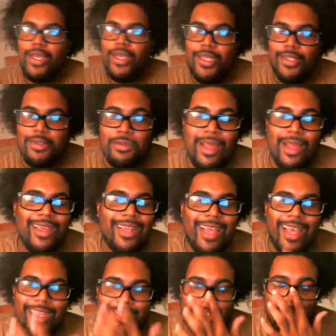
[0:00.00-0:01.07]
So I'm not going to
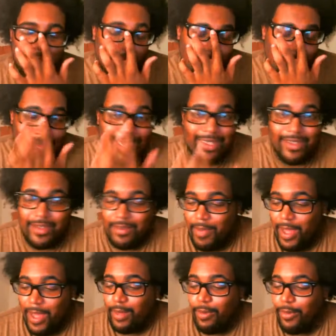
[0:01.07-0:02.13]
act surprised
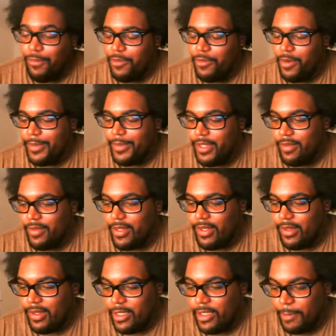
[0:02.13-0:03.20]
by the performance of this
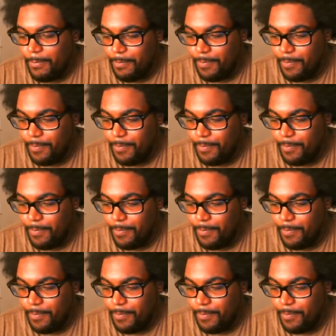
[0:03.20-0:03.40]
thing.